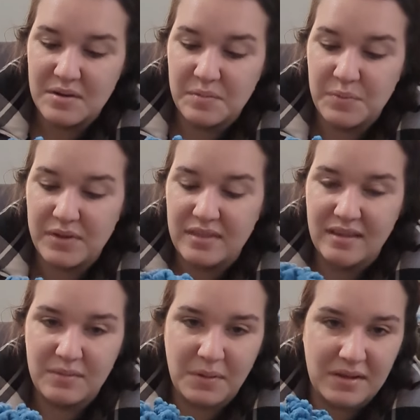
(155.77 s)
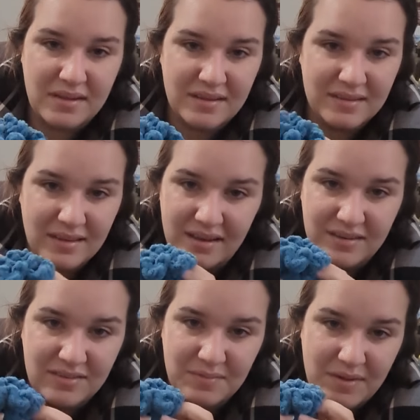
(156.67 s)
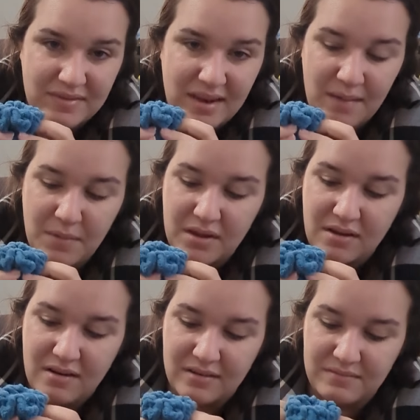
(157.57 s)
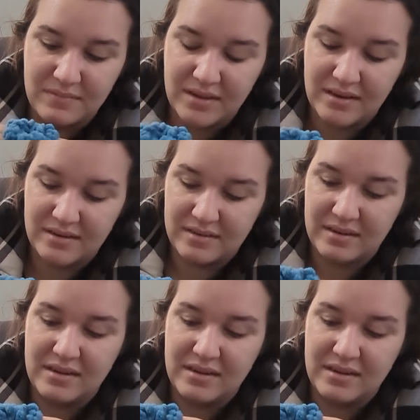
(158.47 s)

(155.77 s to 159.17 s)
but that's why I snapped my yarn. And